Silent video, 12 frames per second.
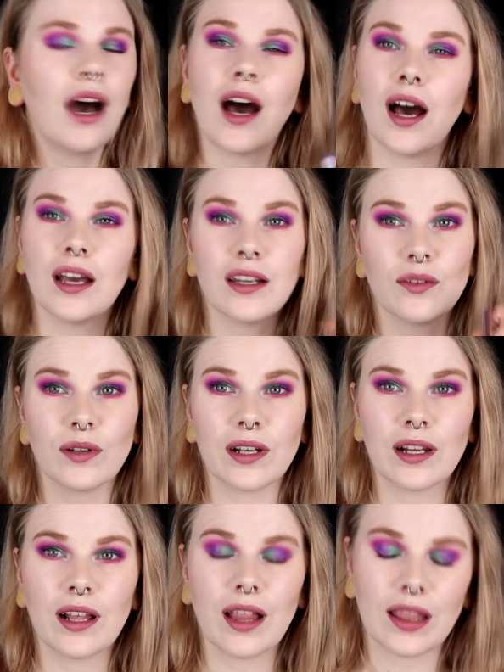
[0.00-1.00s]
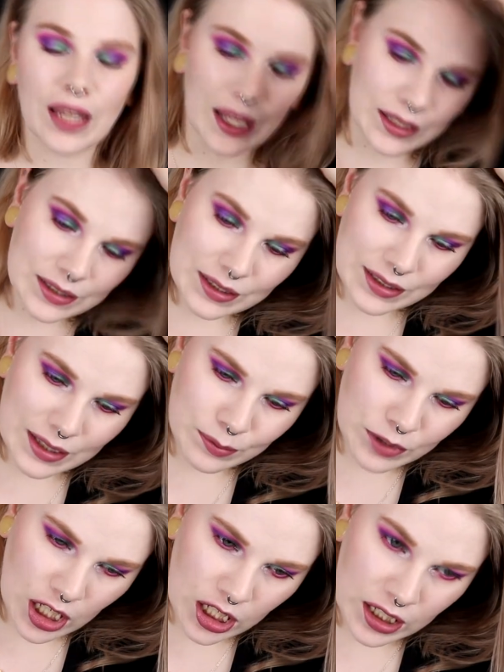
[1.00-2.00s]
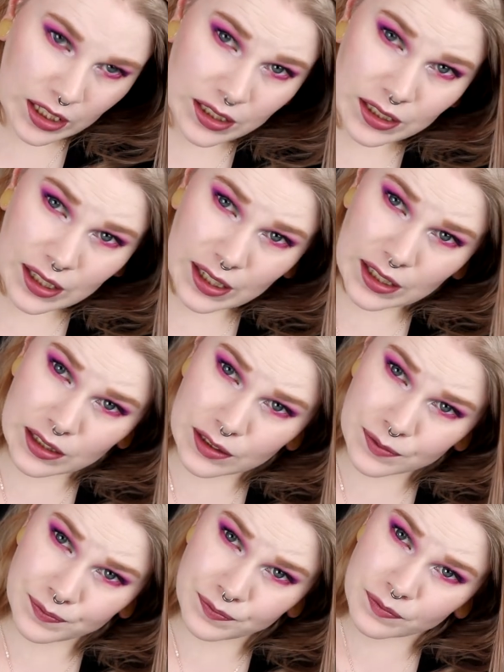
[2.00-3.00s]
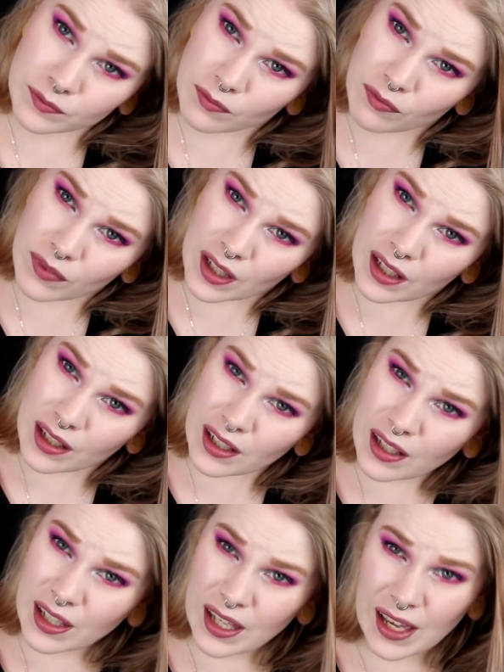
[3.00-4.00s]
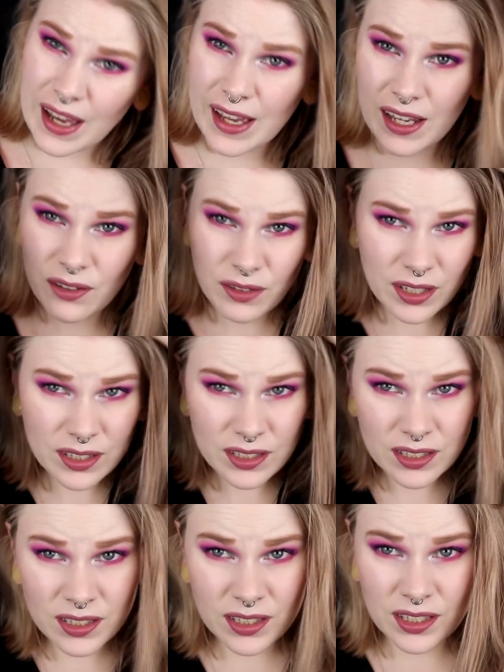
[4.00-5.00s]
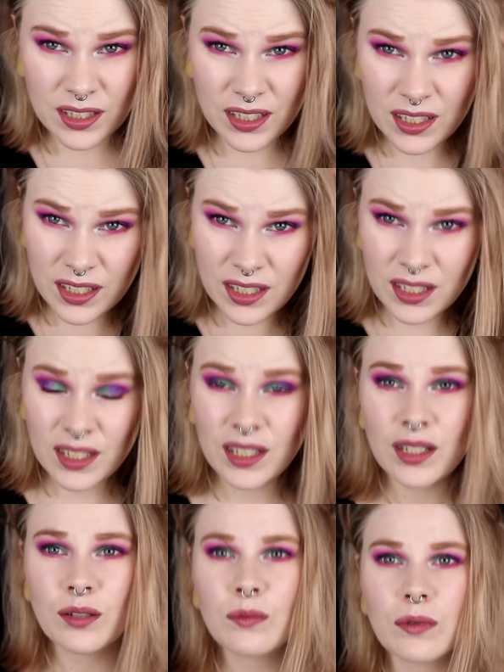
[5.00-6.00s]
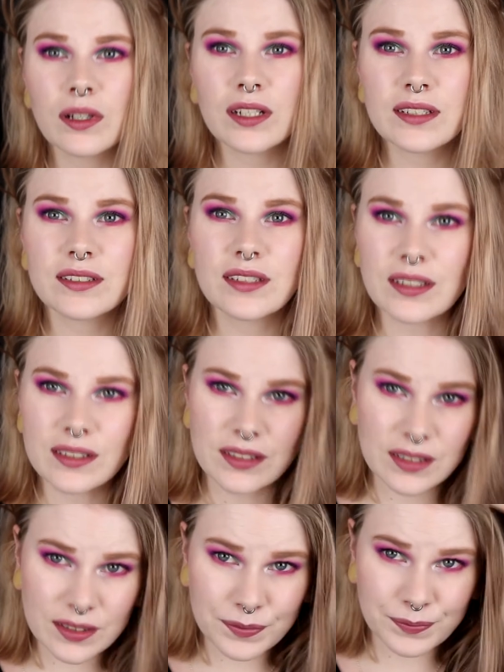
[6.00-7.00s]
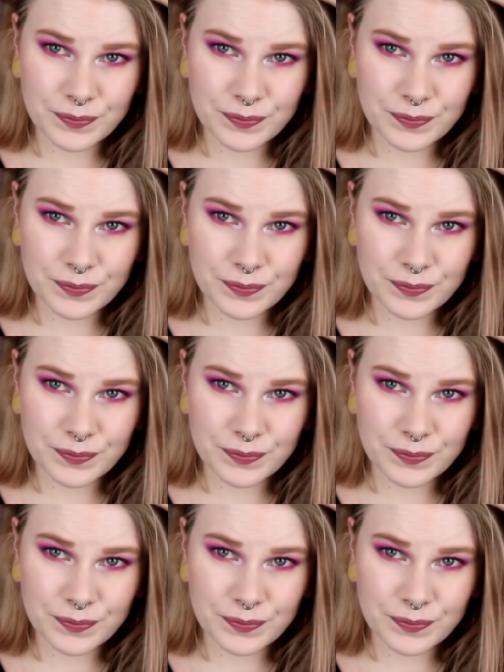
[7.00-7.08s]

I really like this lip tonic and hair. What is this?